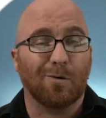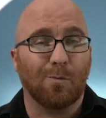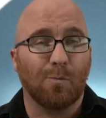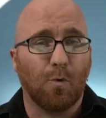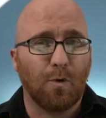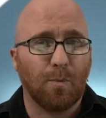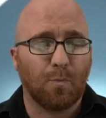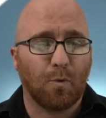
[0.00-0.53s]
or
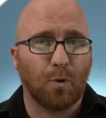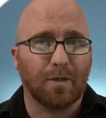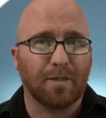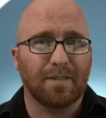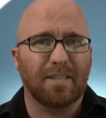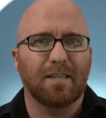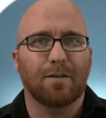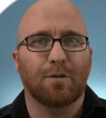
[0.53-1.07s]
more
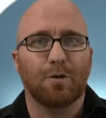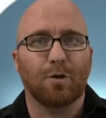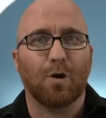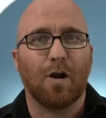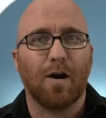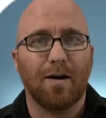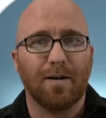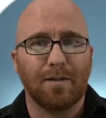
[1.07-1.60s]
importantly, your
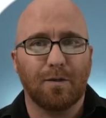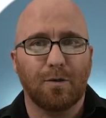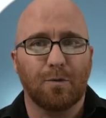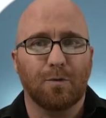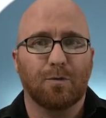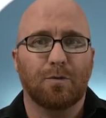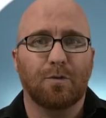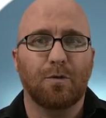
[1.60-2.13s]
audio
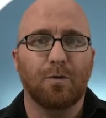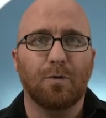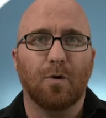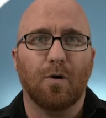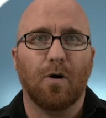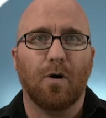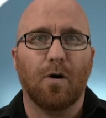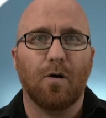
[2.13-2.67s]
to
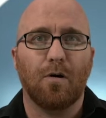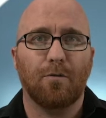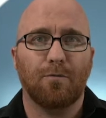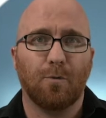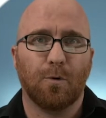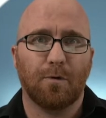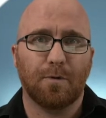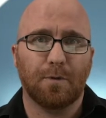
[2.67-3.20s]
all
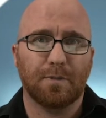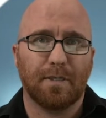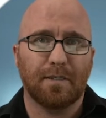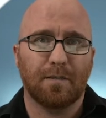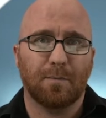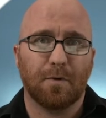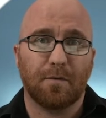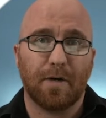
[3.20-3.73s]
4 of those
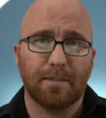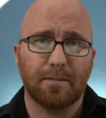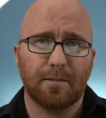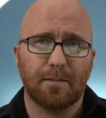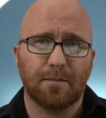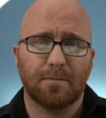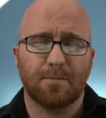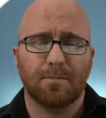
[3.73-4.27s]
ATEM devices.